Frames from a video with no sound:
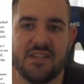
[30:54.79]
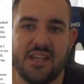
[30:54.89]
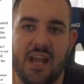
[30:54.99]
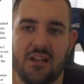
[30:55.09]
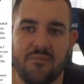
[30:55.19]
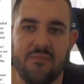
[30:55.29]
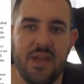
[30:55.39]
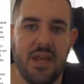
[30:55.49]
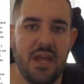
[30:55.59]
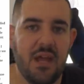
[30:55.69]
to Callum,
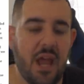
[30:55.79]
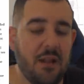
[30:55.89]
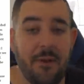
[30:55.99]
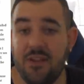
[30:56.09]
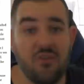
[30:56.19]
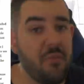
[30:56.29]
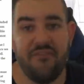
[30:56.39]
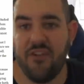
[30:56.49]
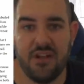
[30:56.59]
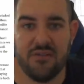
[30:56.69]
and apparently they were
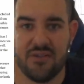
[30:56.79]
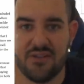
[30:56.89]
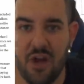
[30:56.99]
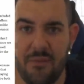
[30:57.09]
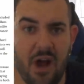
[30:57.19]
both playing on Skype.